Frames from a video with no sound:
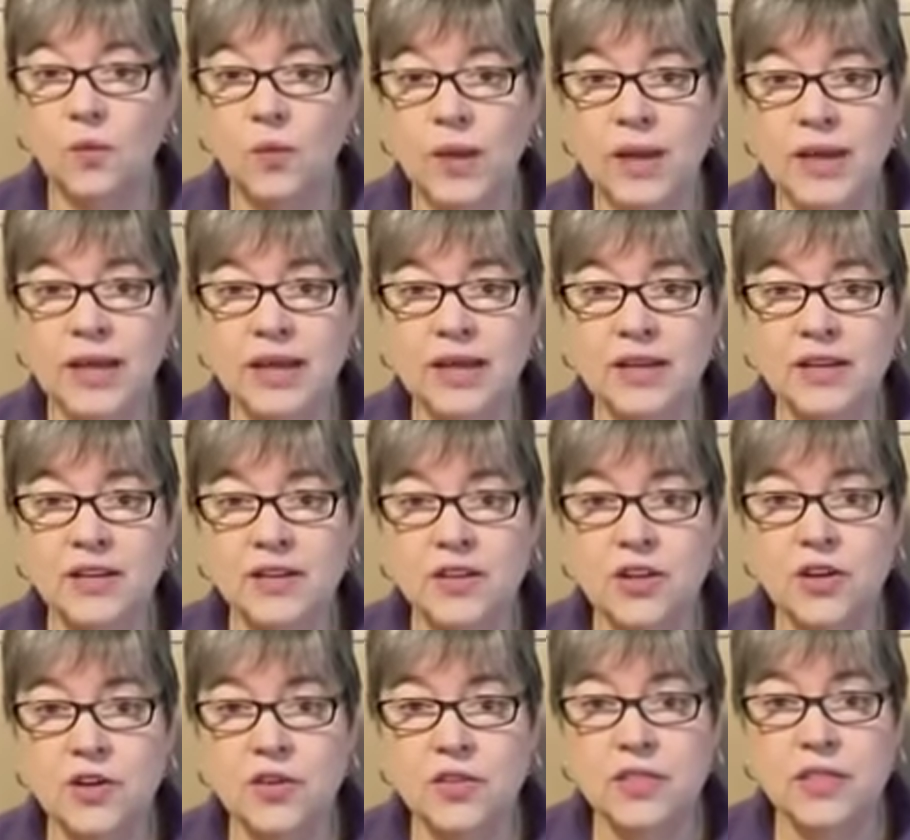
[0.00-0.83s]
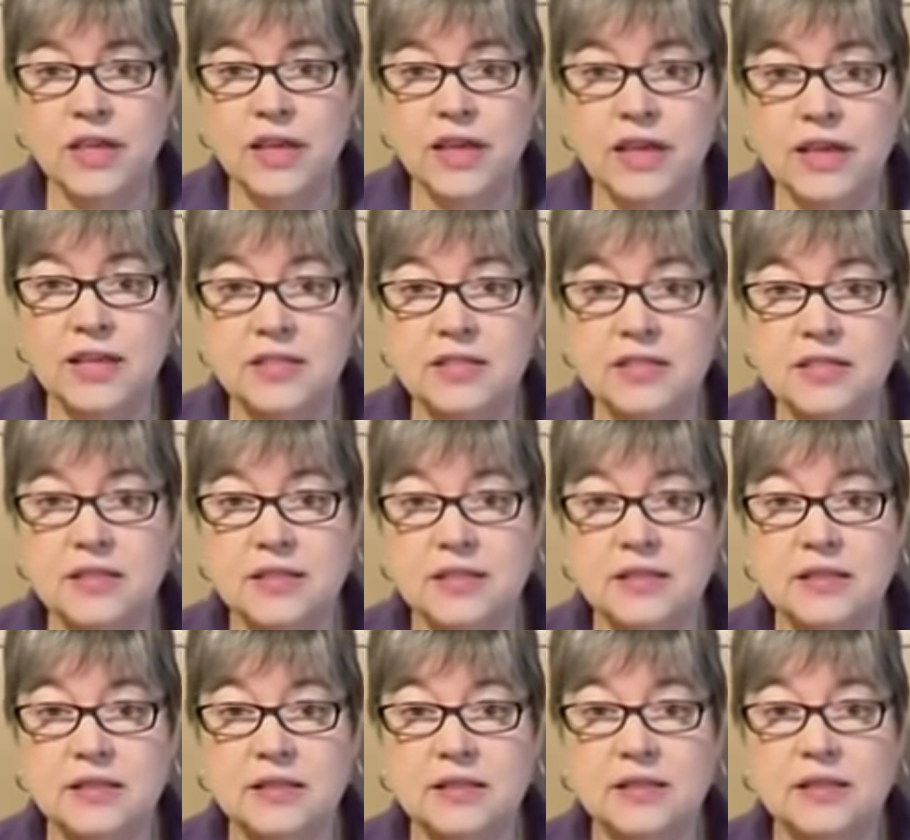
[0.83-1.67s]
We can do this.
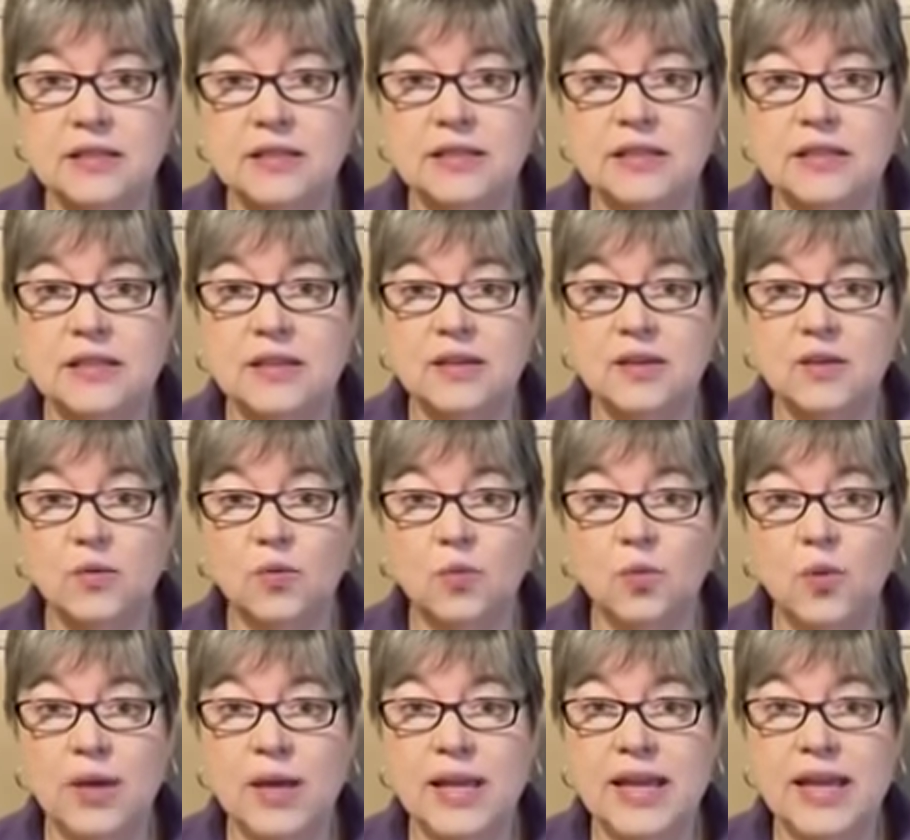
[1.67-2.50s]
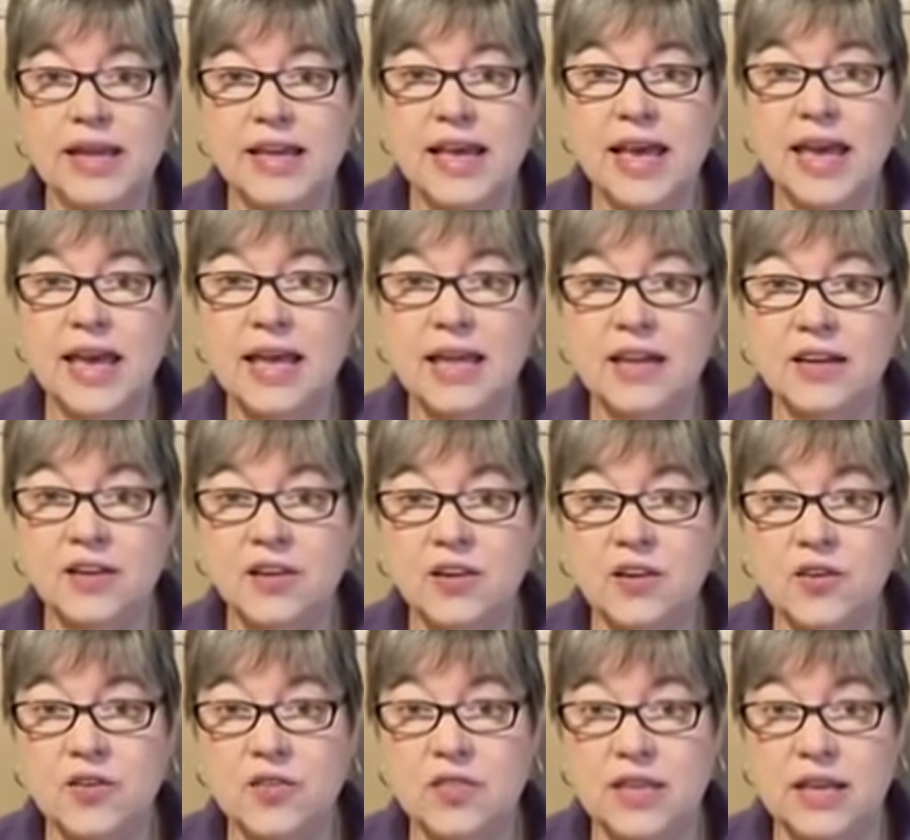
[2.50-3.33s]
We can
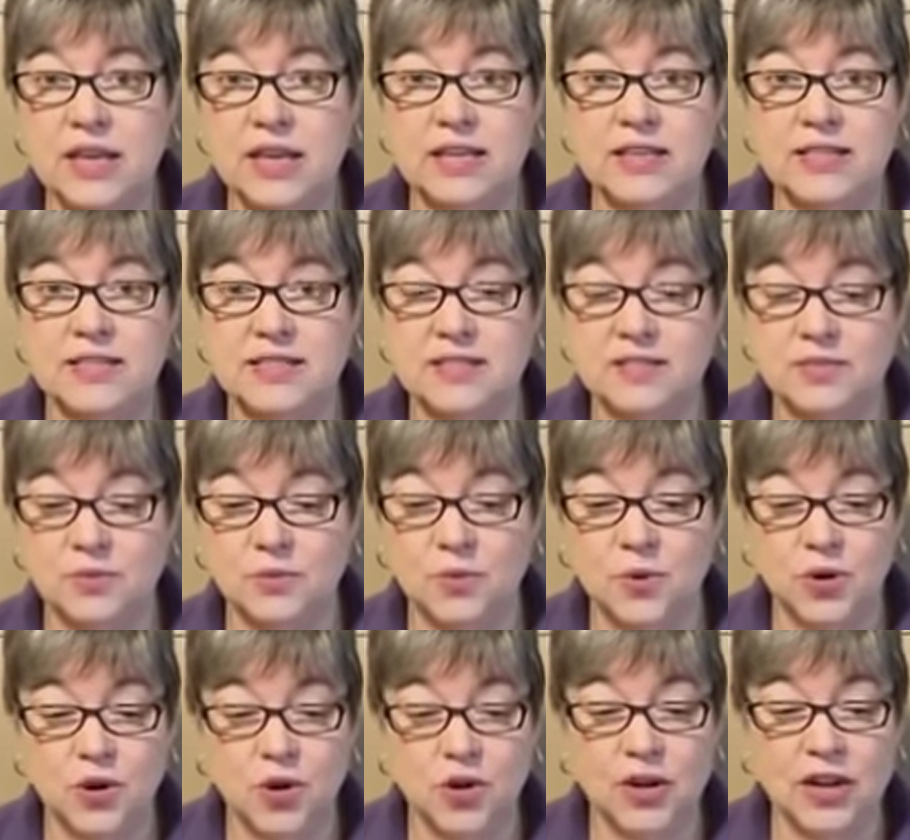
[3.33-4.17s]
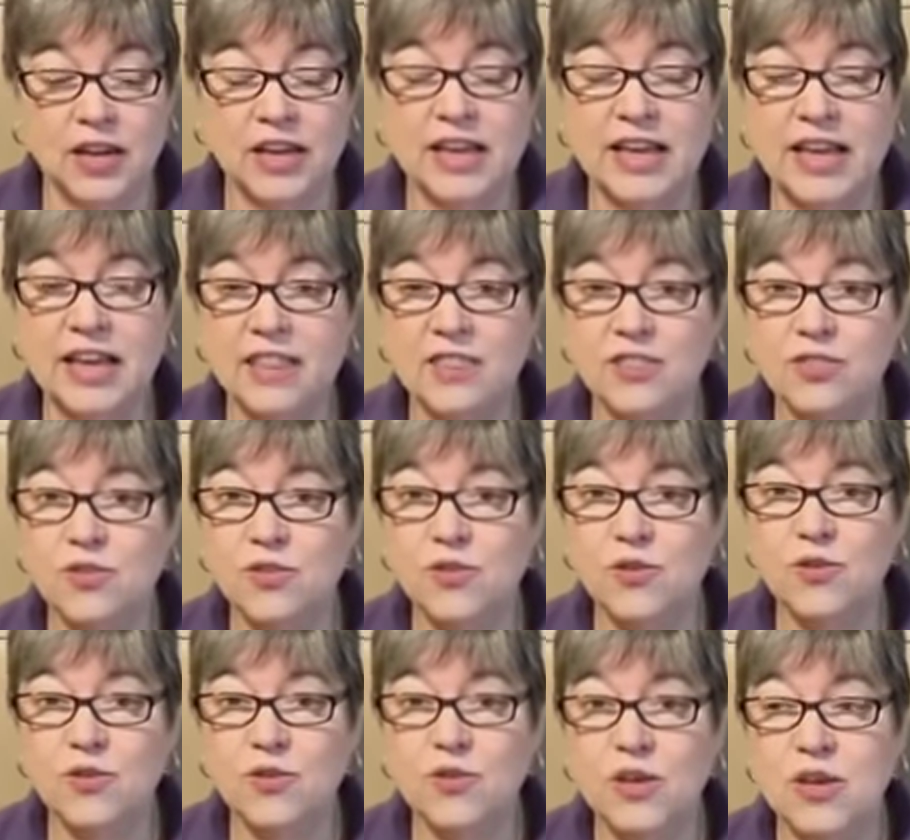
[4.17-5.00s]
do this. We're gonna get
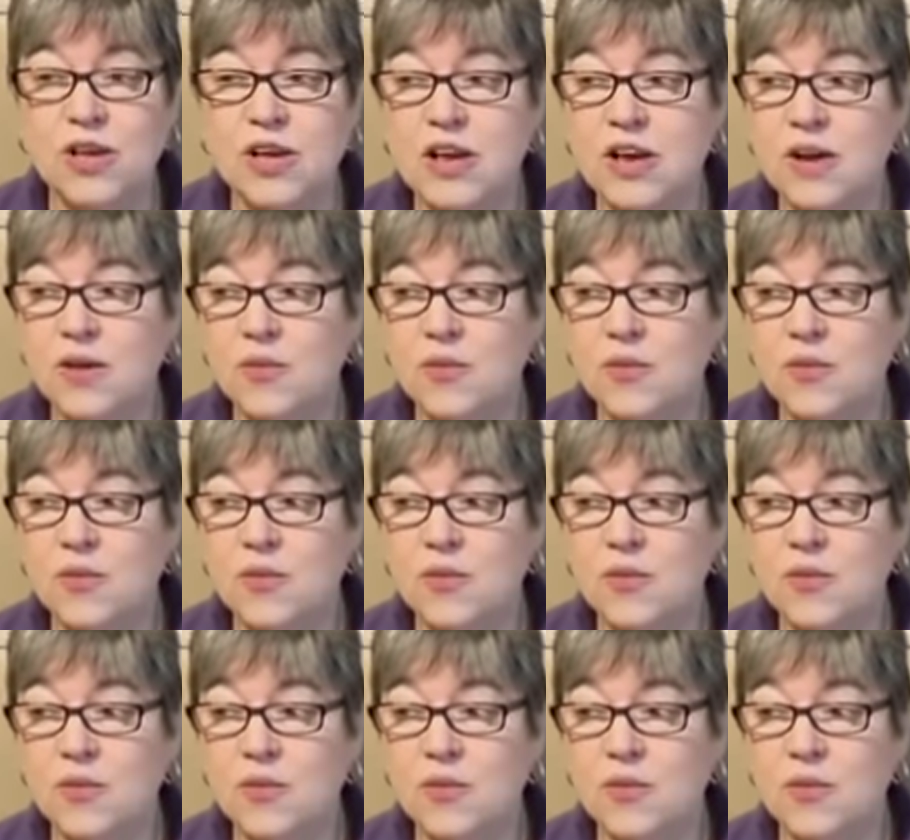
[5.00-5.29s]
through